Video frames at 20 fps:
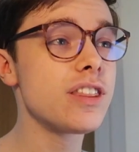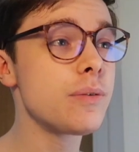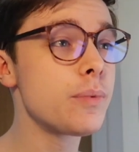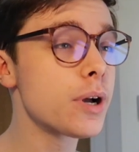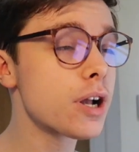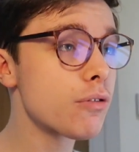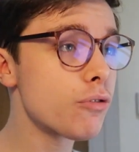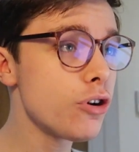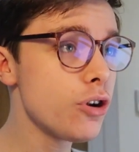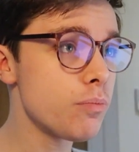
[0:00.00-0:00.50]
They
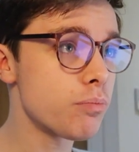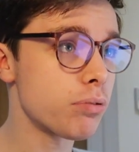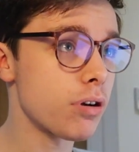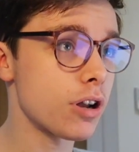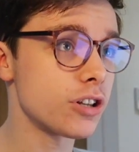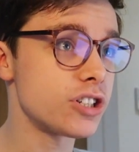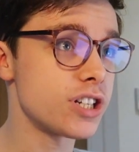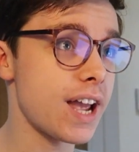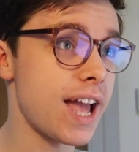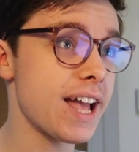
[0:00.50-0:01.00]
were group
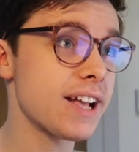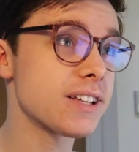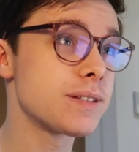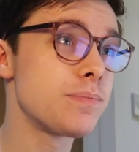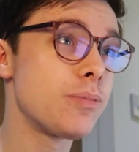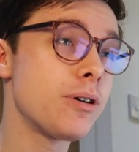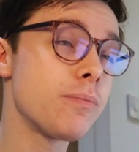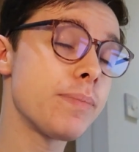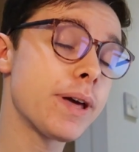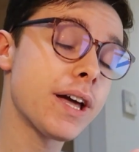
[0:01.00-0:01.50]
projects,
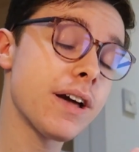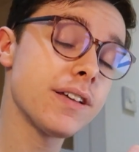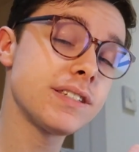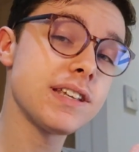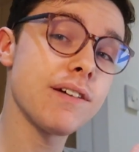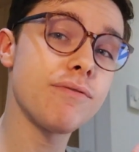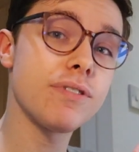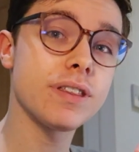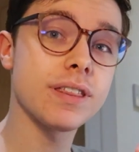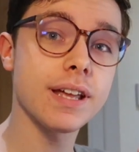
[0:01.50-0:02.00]
but
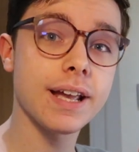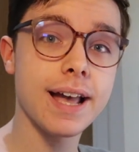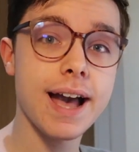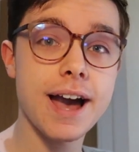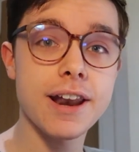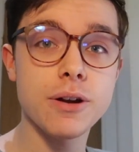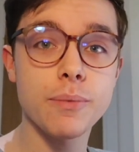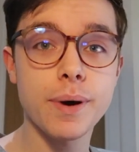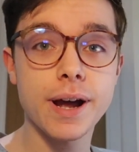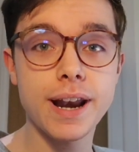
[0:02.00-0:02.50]
because everything
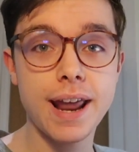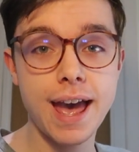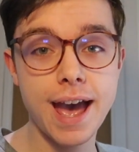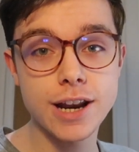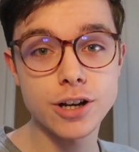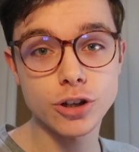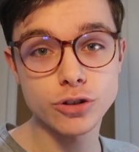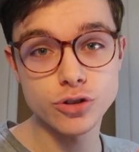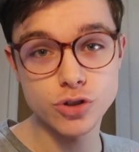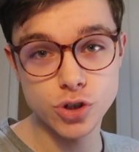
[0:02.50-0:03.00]
kind of went
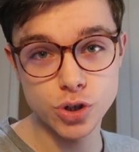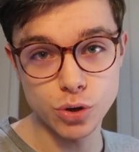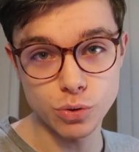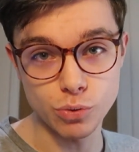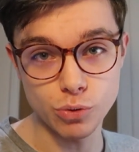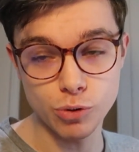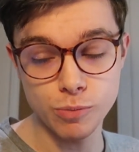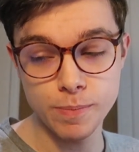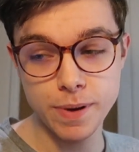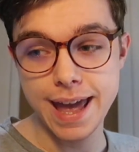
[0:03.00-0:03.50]
ahead on
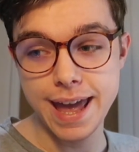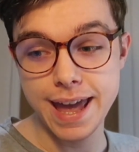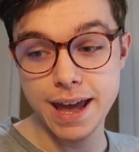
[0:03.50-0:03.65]
Zoom,